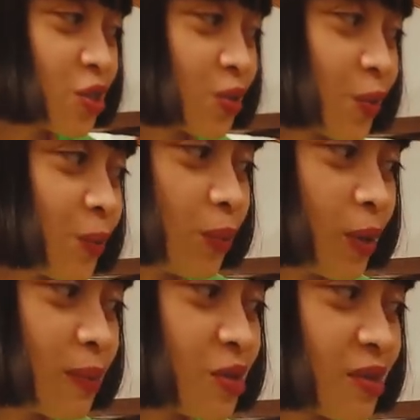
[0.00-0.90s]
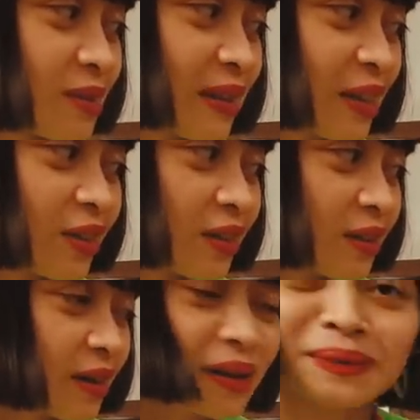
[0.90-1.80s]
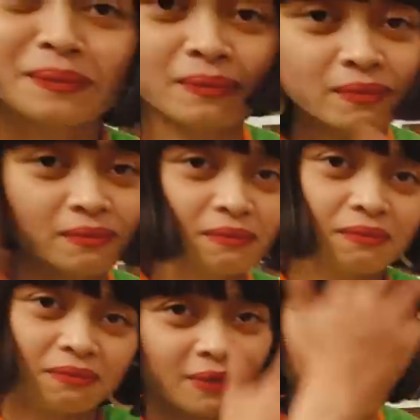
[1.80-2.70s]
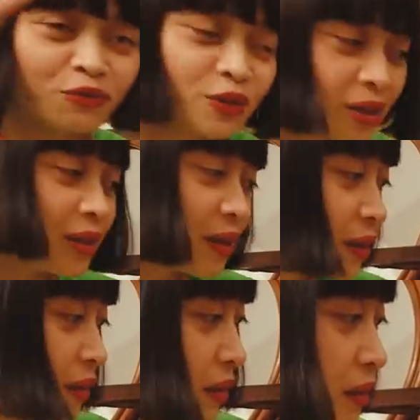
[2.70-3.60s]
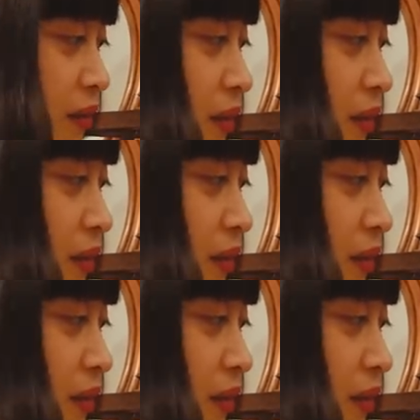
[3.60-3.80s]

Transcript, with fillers: So when I'm just here, I really like